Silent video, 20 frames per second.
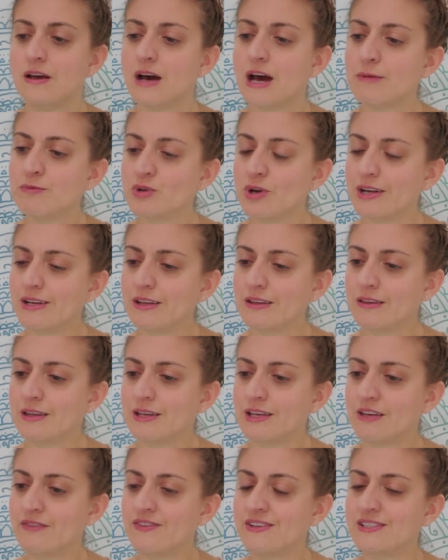I'm trying to
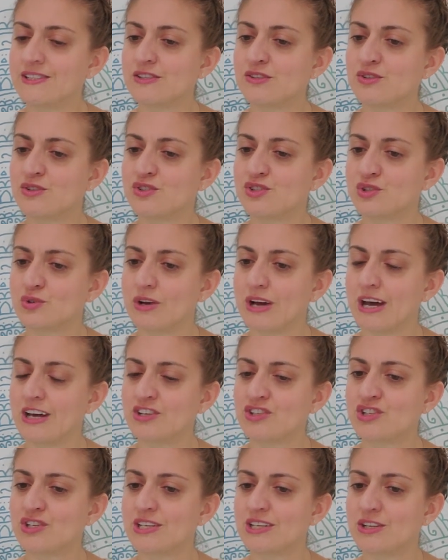think if it's the
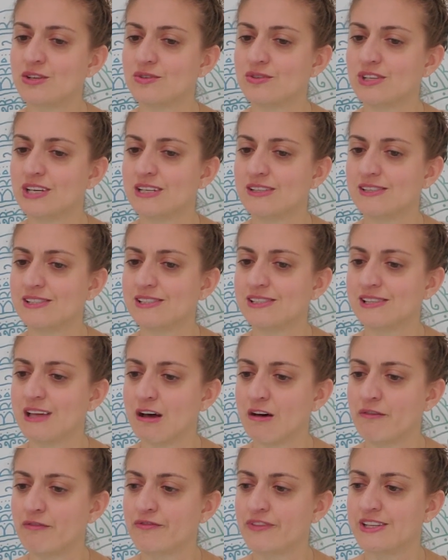distraction
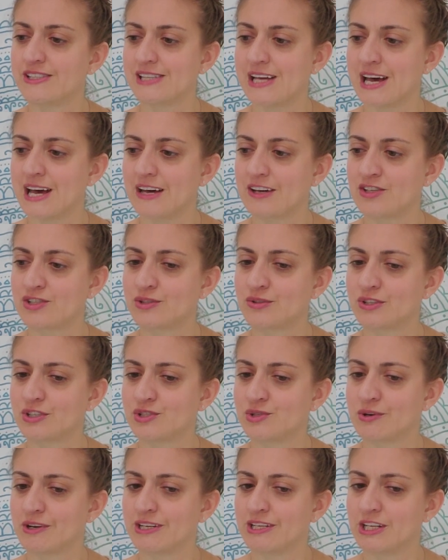itself that's actually
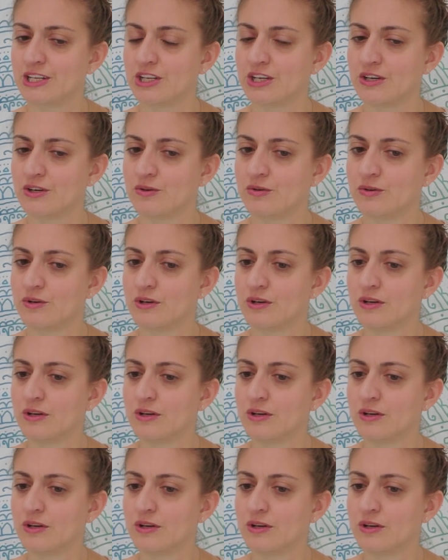draining you.